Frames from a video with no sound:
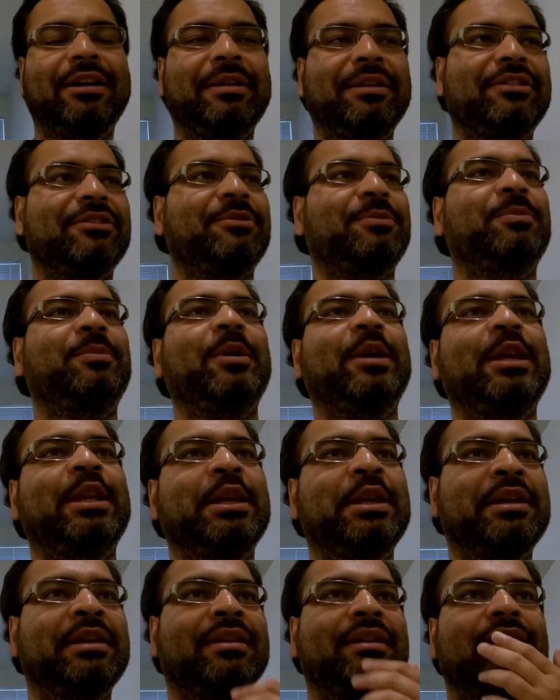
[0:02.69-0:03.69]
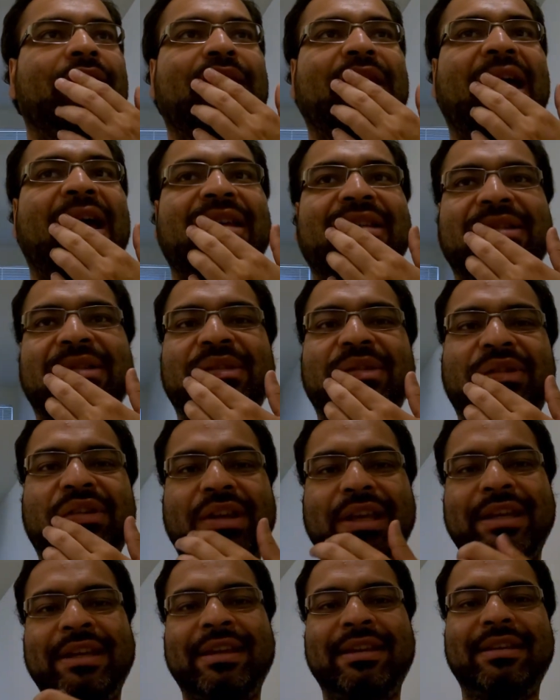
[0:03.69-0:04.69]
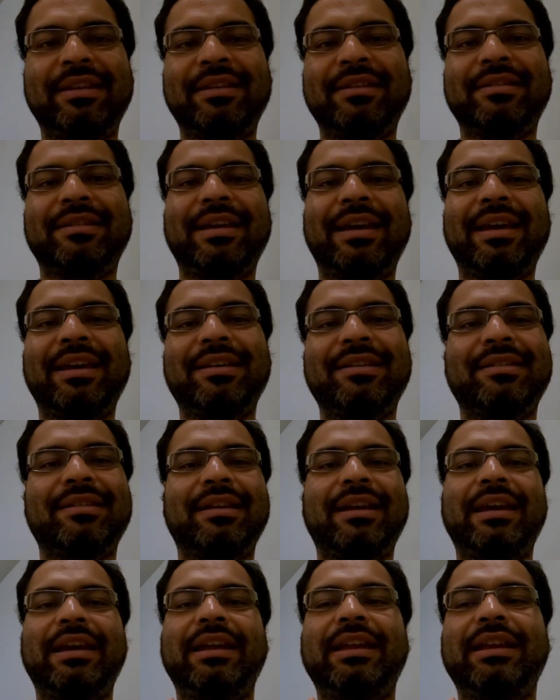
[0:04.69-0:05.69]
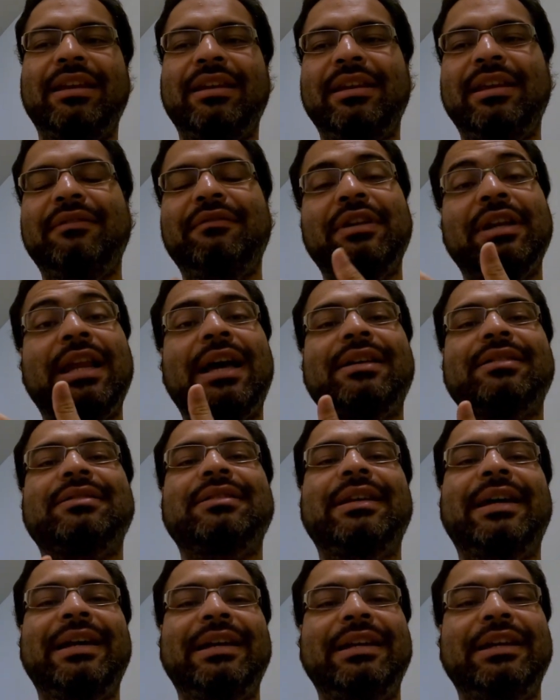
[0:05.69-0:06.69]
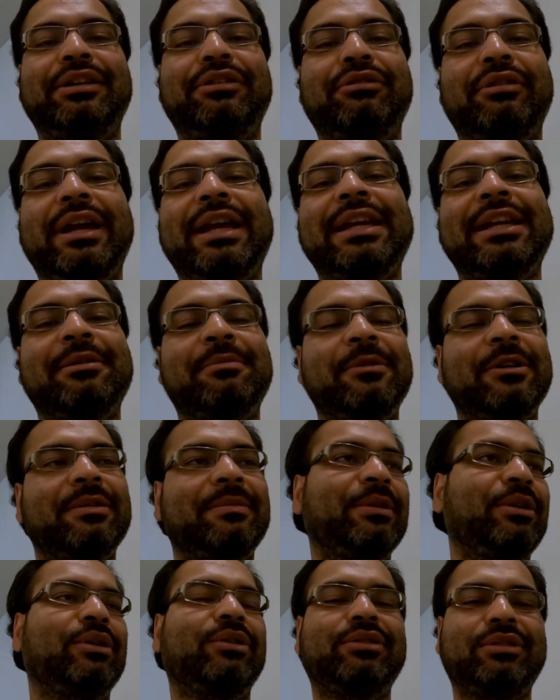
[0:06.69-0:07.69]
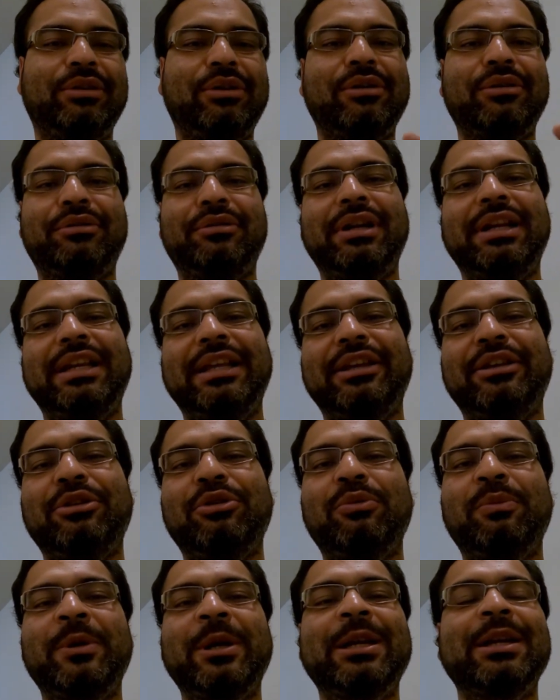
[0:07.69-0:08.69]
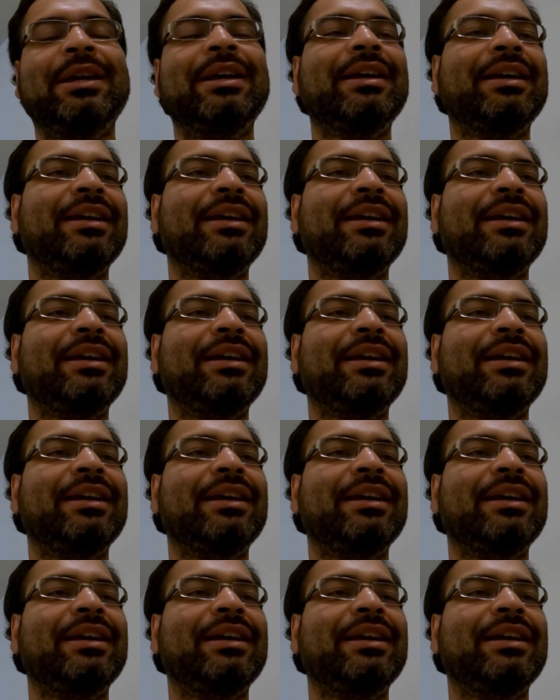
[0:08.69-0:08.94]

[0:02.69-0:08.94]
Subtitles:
It's been nice and sunny these days, and even last night it rained a bit because it got really humid.